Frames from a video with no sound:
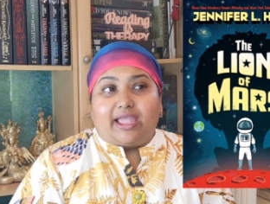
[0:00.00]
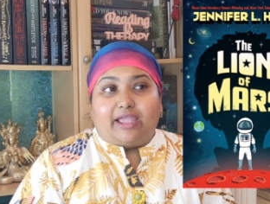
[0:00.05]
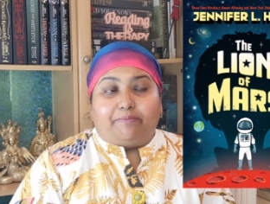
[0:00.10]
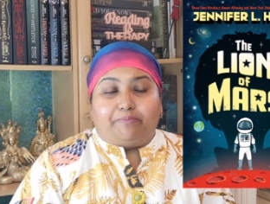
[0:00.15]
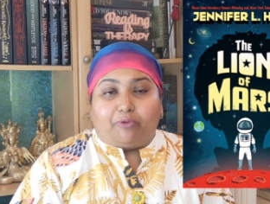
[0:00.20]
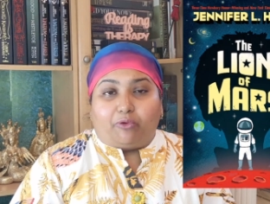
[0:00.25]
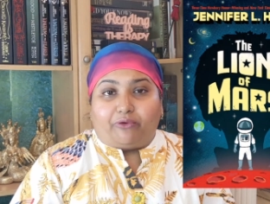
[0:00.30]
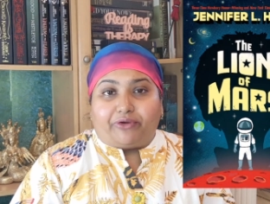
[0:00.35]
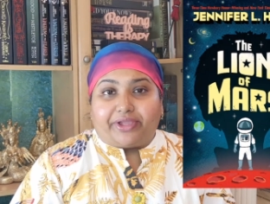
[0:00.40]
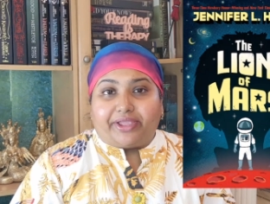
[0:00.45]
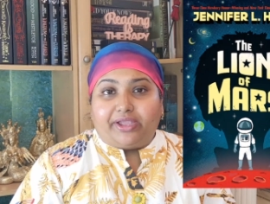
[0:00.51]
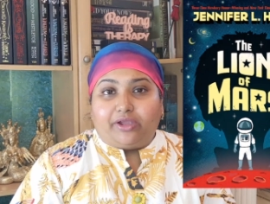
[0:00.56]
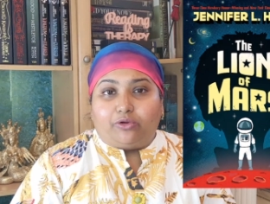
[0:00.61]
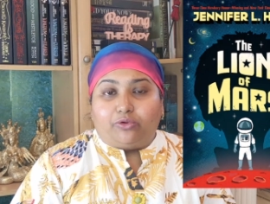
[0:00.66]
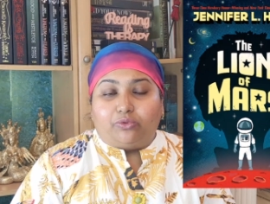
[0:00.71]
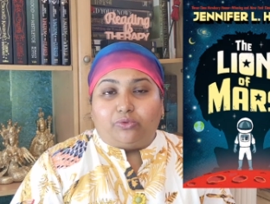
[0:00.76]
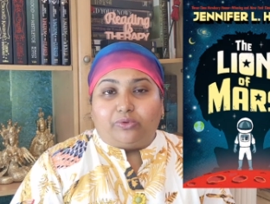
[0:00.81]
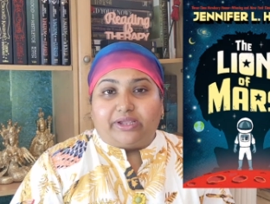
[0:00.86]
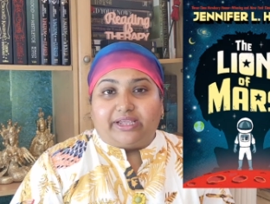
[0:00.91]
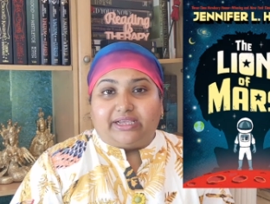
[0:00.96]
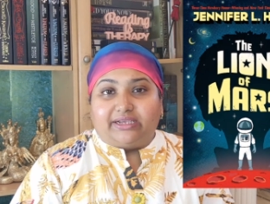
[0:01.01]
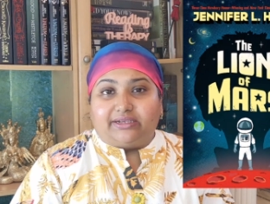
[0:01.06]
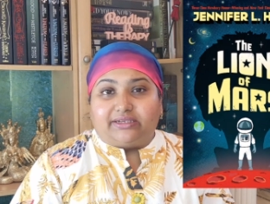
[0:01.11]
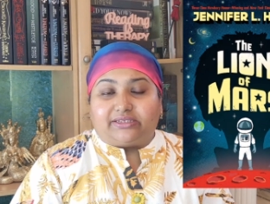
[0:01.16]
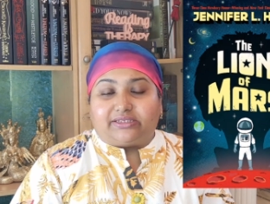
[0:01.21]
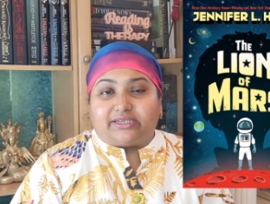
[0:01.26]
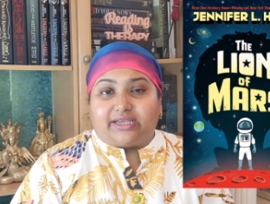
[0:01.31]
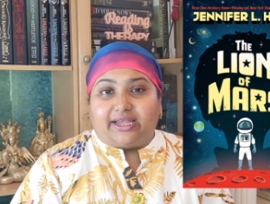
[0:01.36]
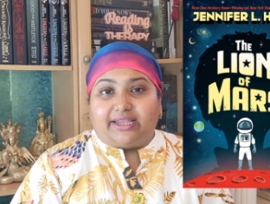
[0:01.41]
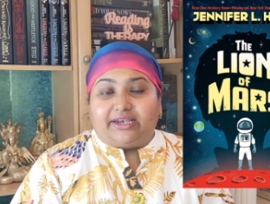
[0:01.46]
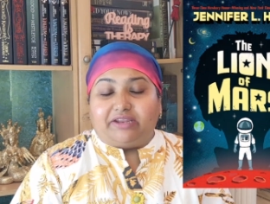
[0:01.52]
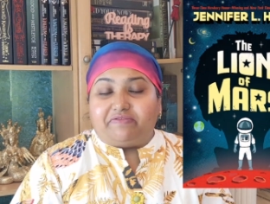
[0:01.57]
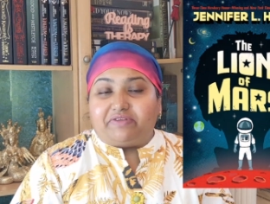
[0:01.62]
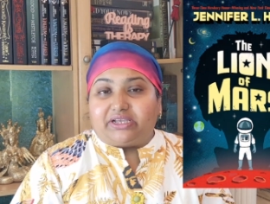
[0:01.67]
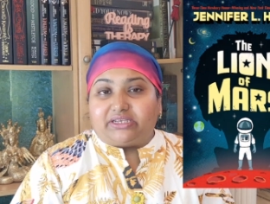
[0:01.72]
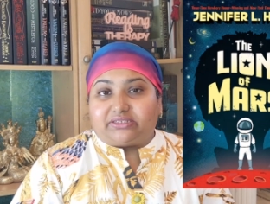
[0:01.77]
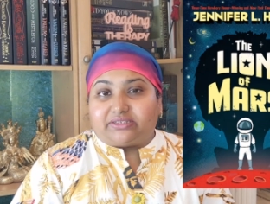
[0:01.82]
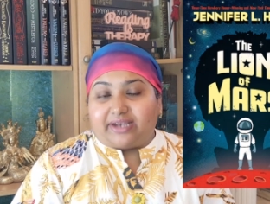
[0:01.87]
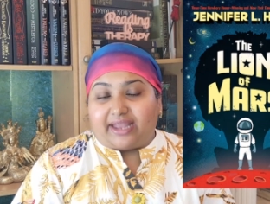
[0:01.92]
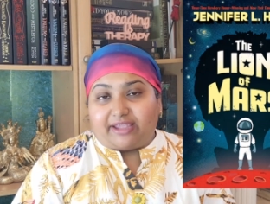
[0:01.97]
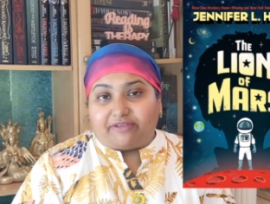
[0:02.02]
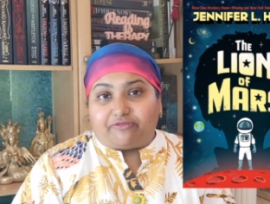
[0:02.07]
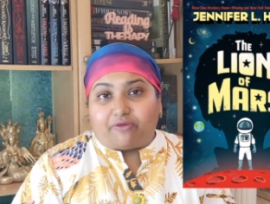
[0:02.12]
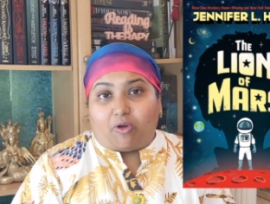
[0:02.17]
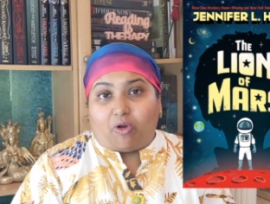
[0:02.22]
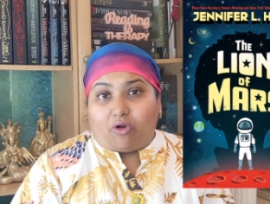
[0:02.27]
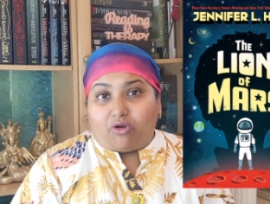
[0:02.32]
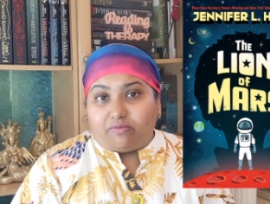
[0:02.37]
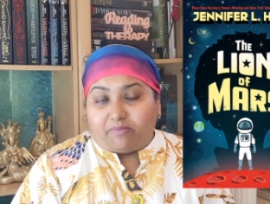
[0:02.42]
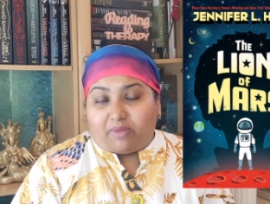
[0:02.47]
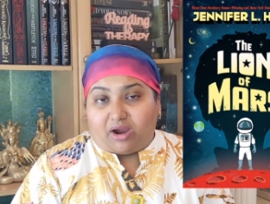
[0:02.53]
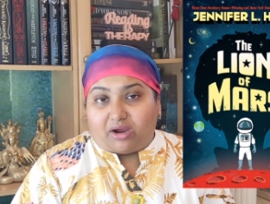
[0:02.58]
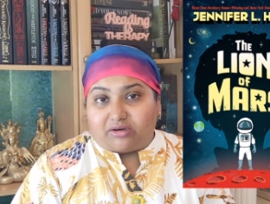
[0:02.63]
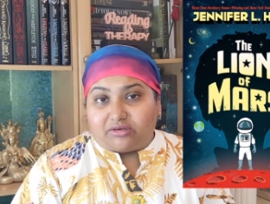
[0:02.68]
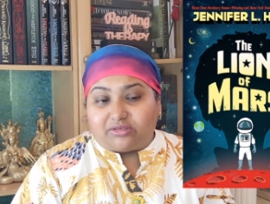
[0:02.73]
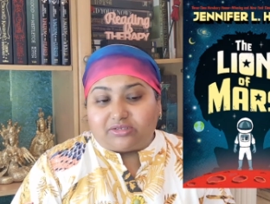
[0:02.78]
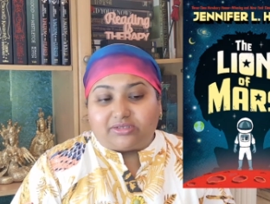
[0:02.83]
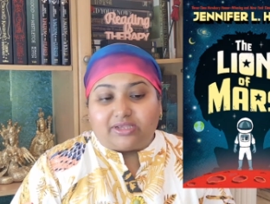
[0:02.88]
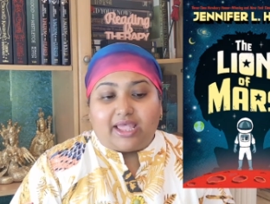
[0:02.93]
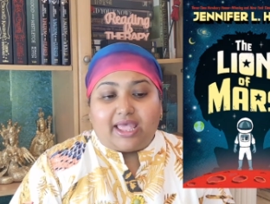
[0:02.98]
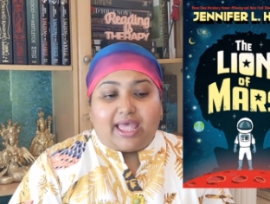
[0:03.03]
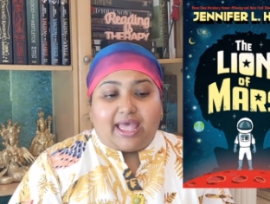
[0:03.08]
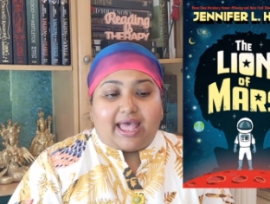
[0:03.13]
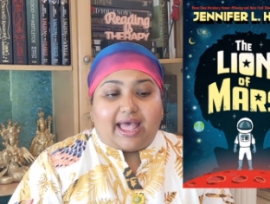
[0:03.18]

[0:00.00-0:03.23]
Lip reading: a boy who is living his life on Mars,